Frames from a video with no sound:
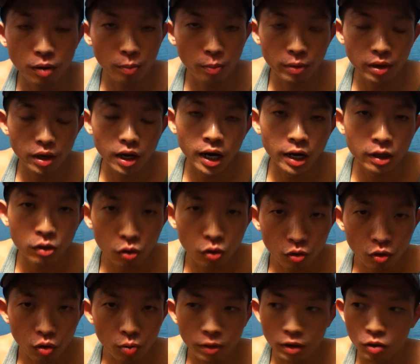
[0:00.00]
popular, I
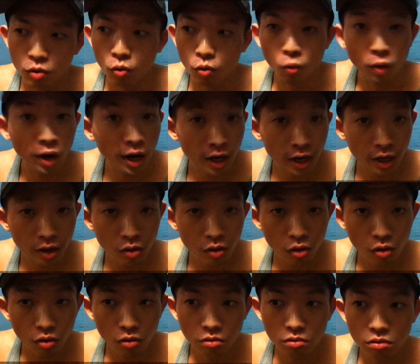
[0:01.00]
don't know, but to what I
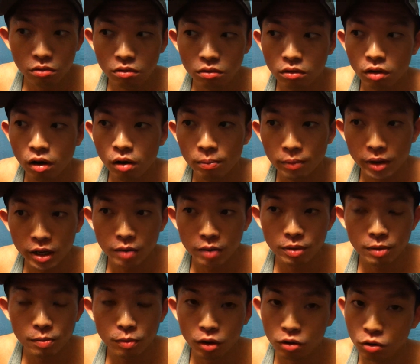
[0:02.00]
know, not many
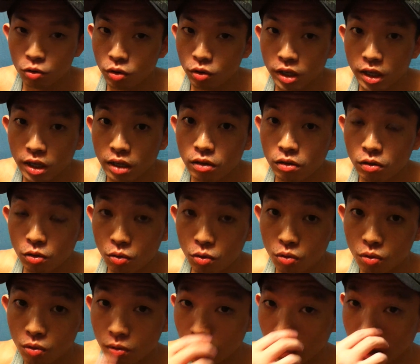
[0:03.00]
people are too keen
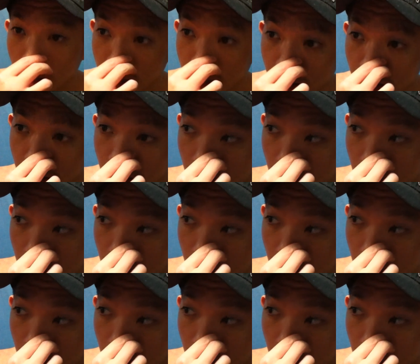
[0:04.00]
to, like,